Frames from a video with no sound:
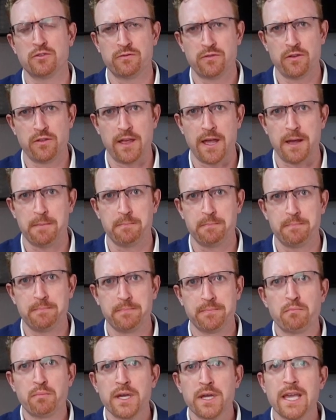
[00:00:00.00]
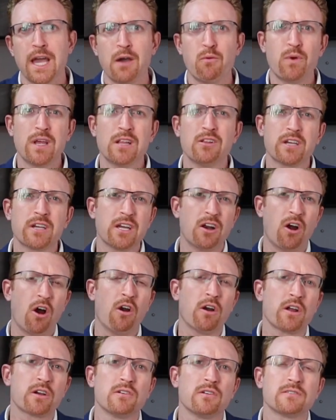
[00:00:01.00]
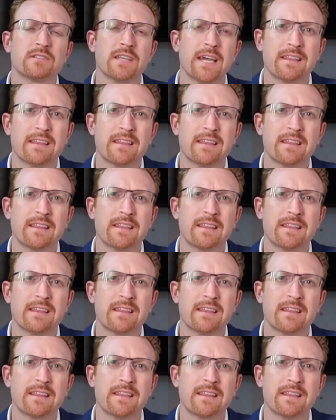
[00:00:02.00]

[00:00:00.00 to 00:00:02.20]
for them. But yet we look at articles